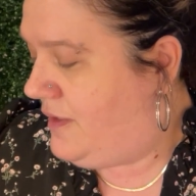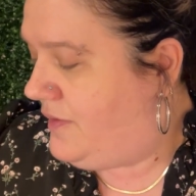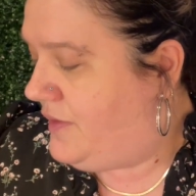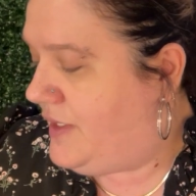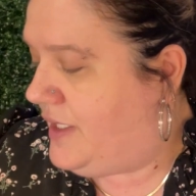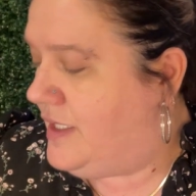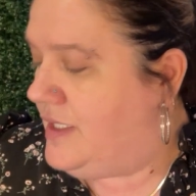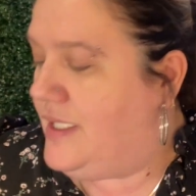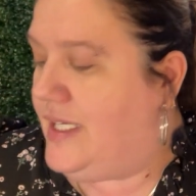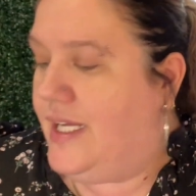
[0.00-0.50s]

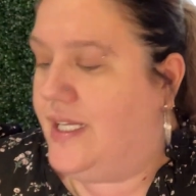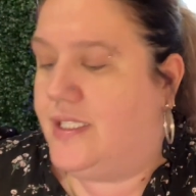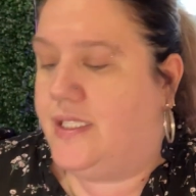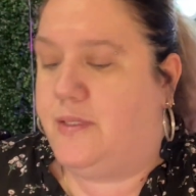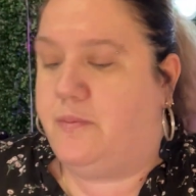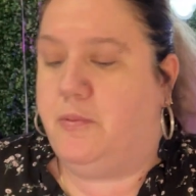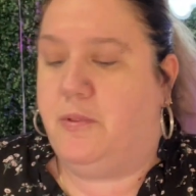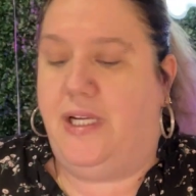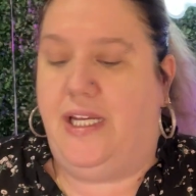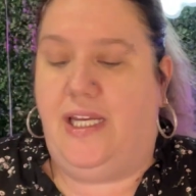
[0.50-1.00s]
The next
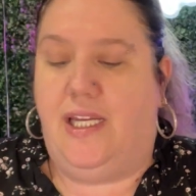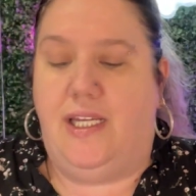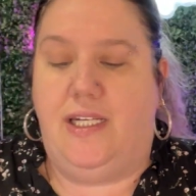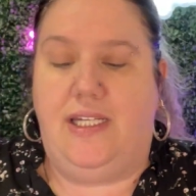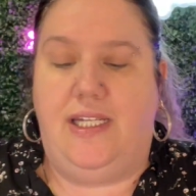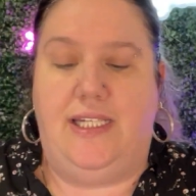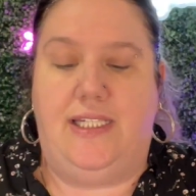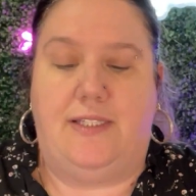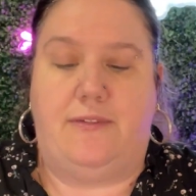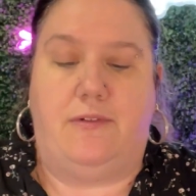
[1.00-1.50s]

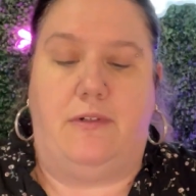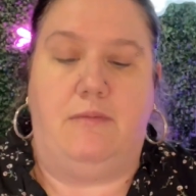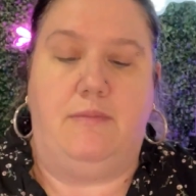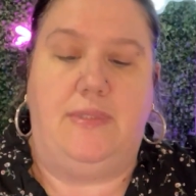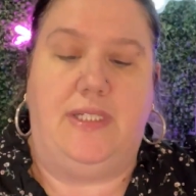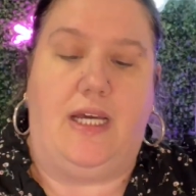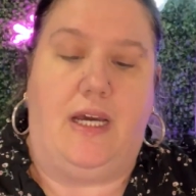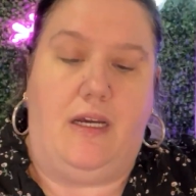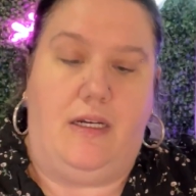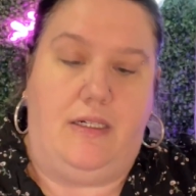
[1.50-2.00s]
brand is from
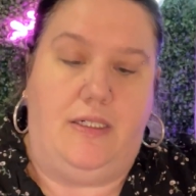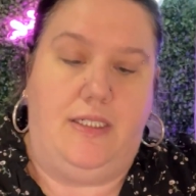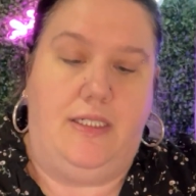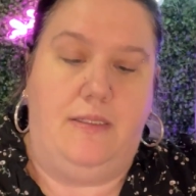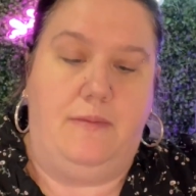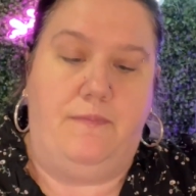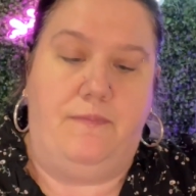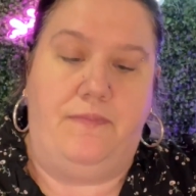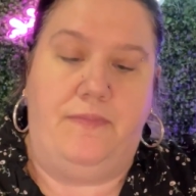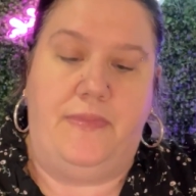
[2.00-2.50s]
Tarte,
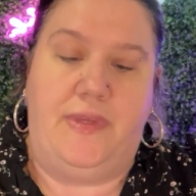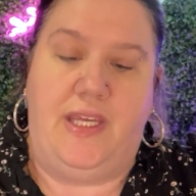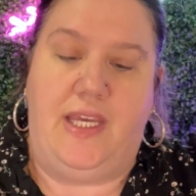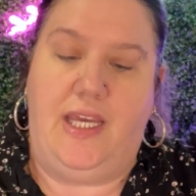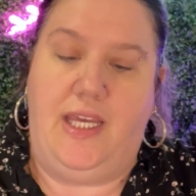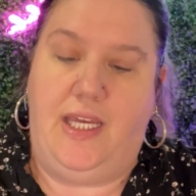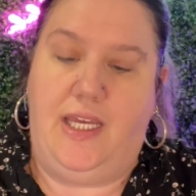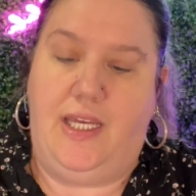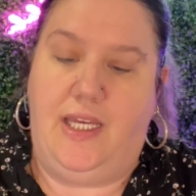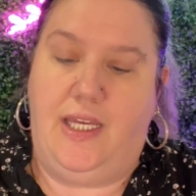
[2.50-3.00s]

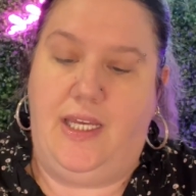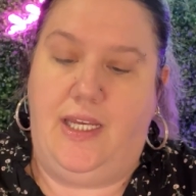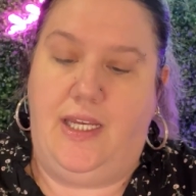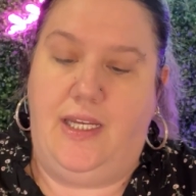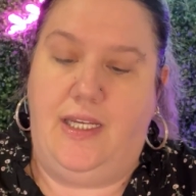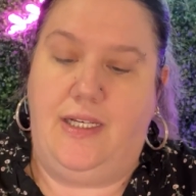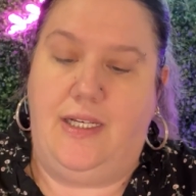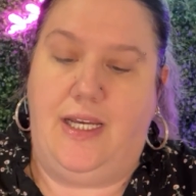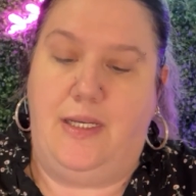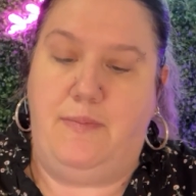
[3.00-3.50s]

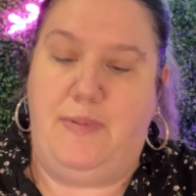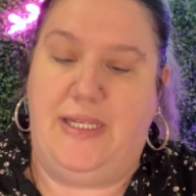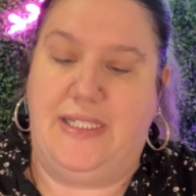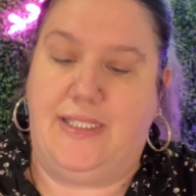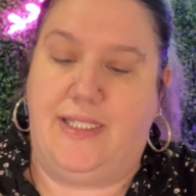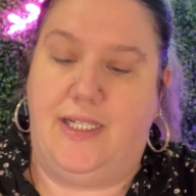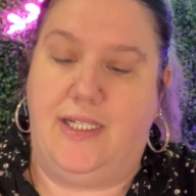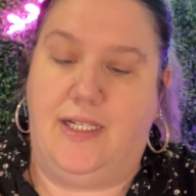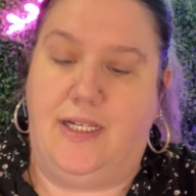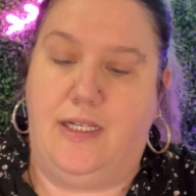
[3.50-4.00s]
and I picked
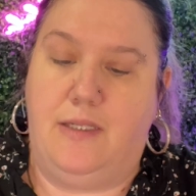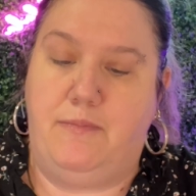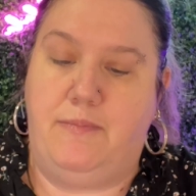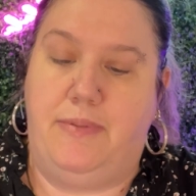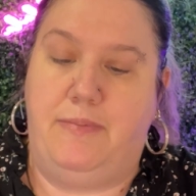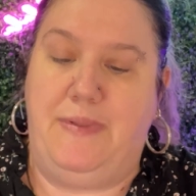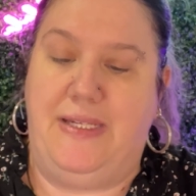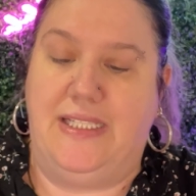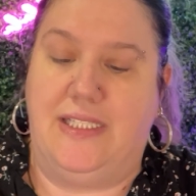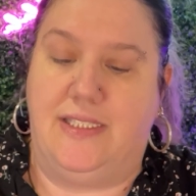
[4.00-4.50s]
it up
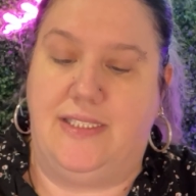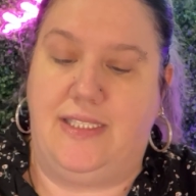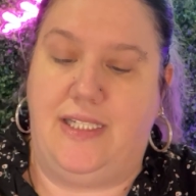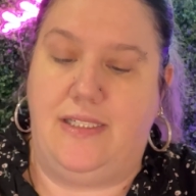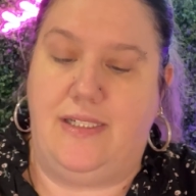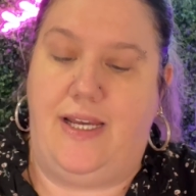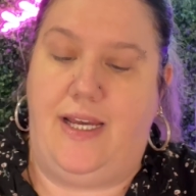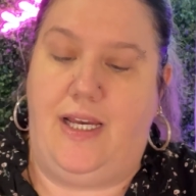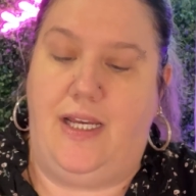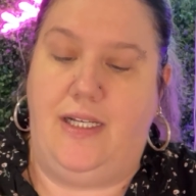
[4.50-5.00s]
because it
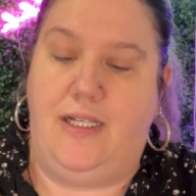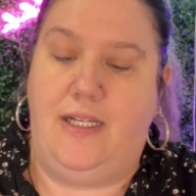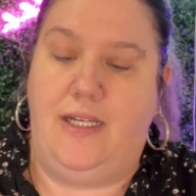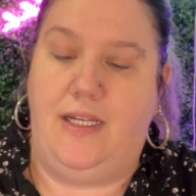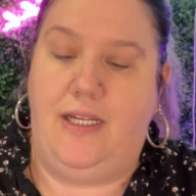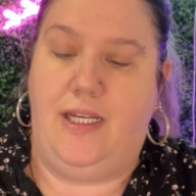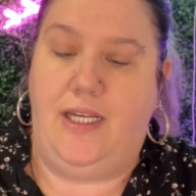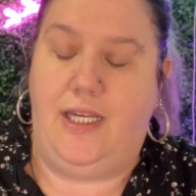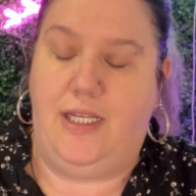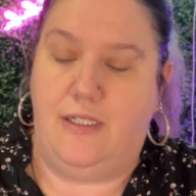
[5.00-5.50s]
had
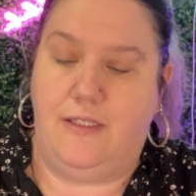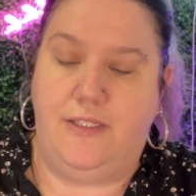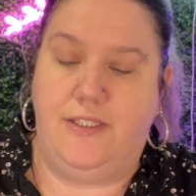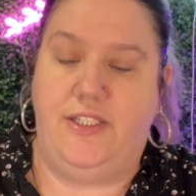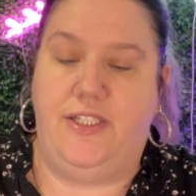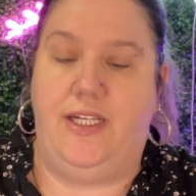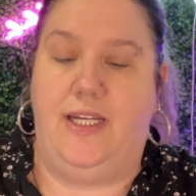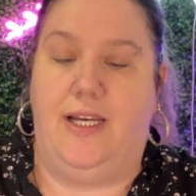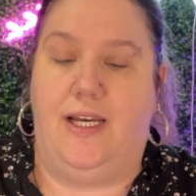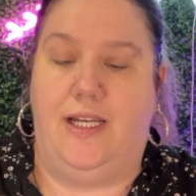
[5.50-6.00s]

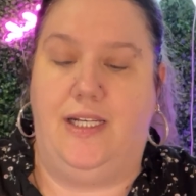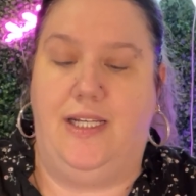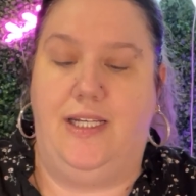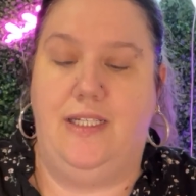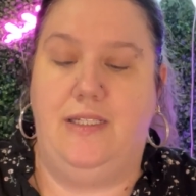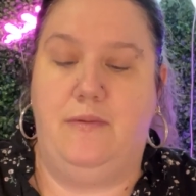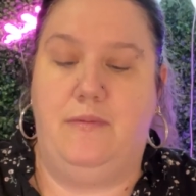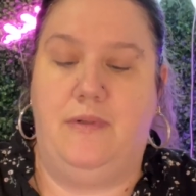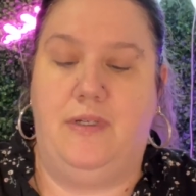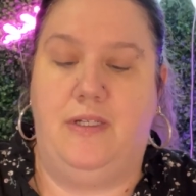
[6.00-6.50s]
energy on
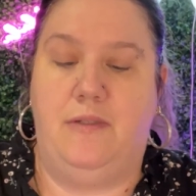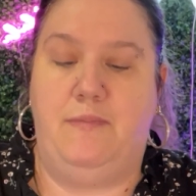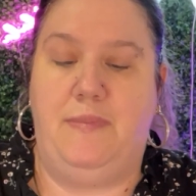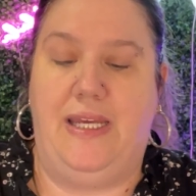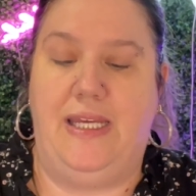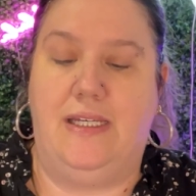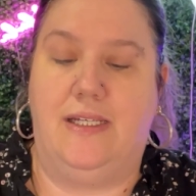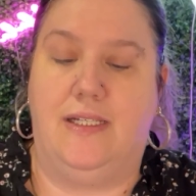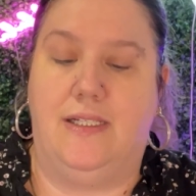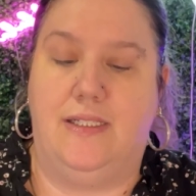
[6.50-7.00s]
it,
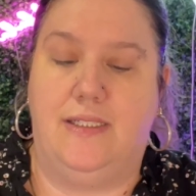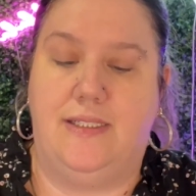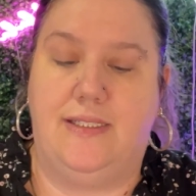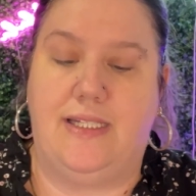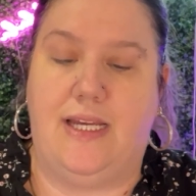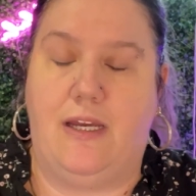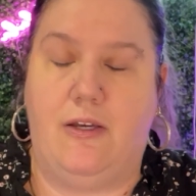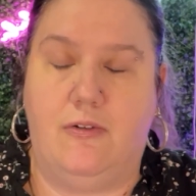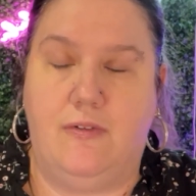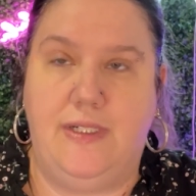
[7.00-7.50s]
because
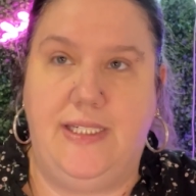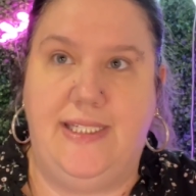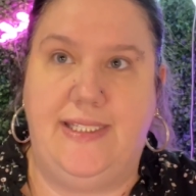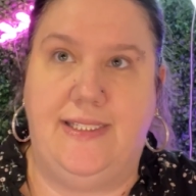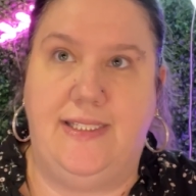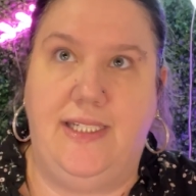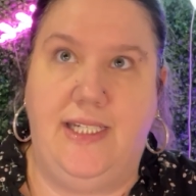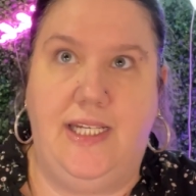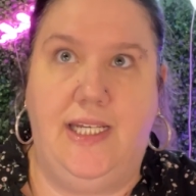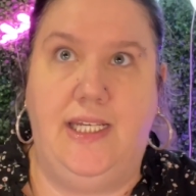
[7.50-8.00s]
I always
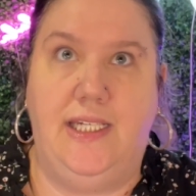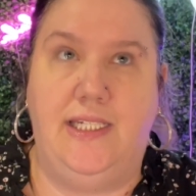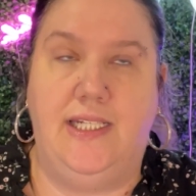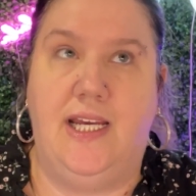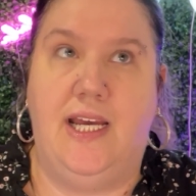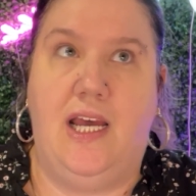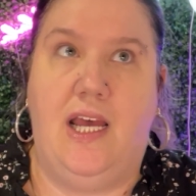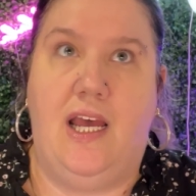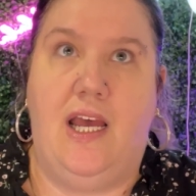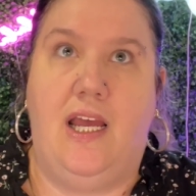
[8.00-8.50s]
need
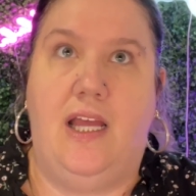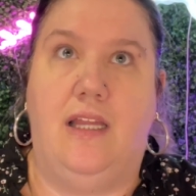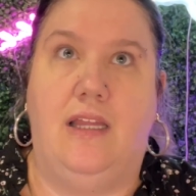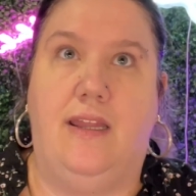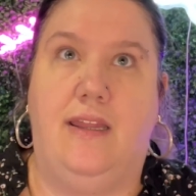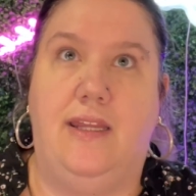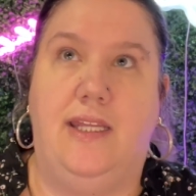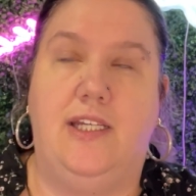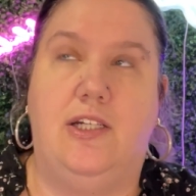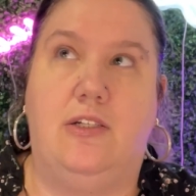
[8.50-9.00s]
a
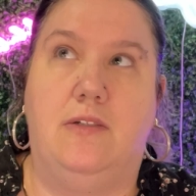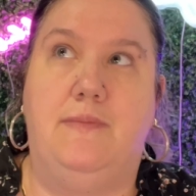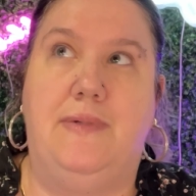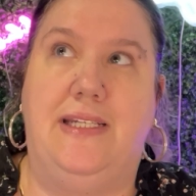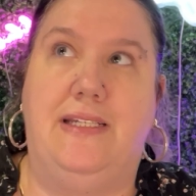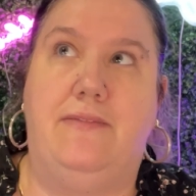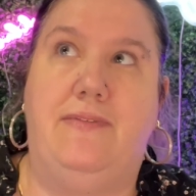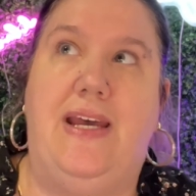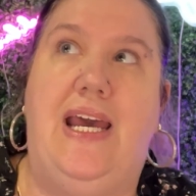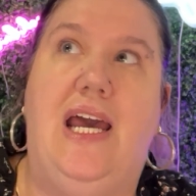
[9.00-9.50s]
little bit
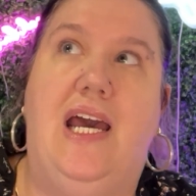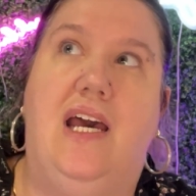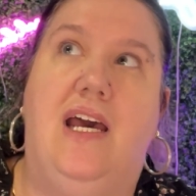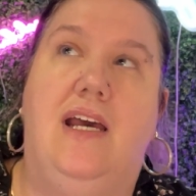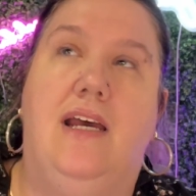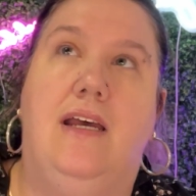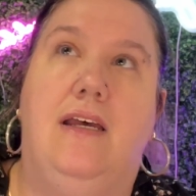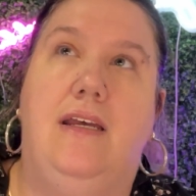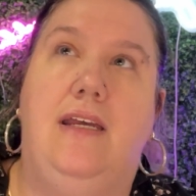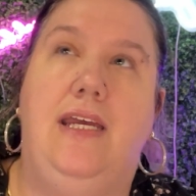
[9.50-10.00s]
of
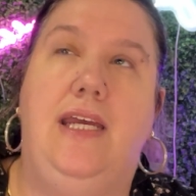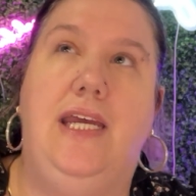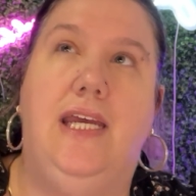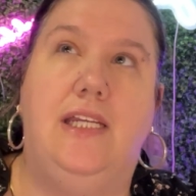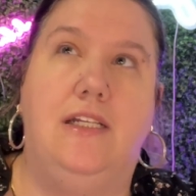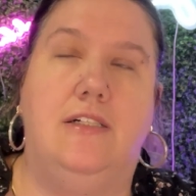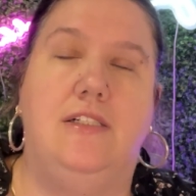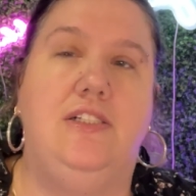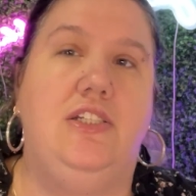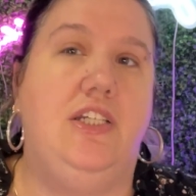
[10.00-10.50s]

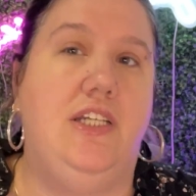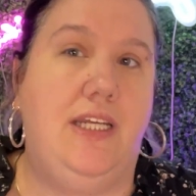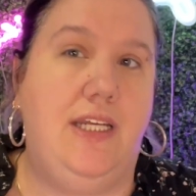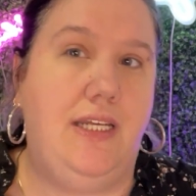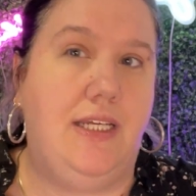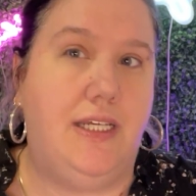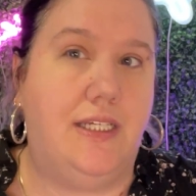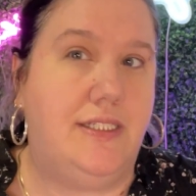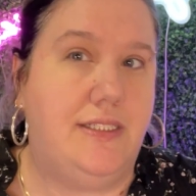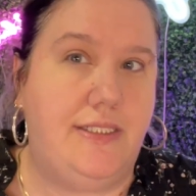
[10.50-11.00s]

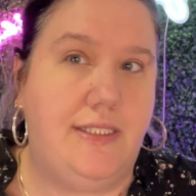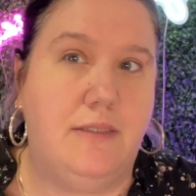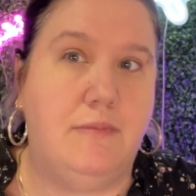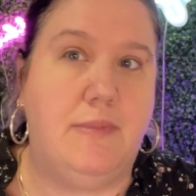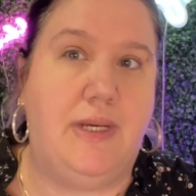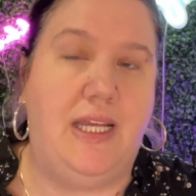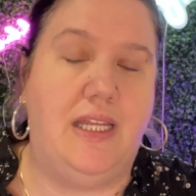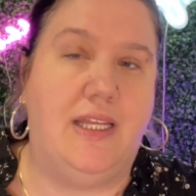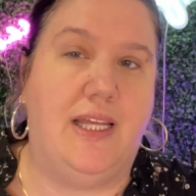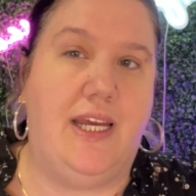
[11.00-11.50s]
energy into
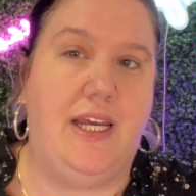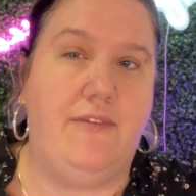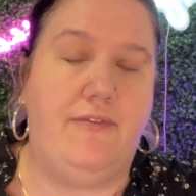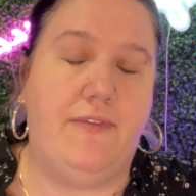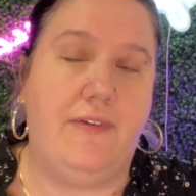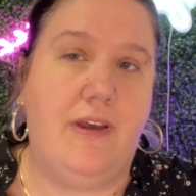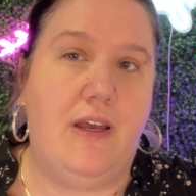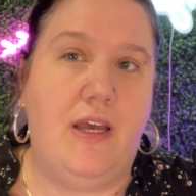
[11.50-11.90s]
my life,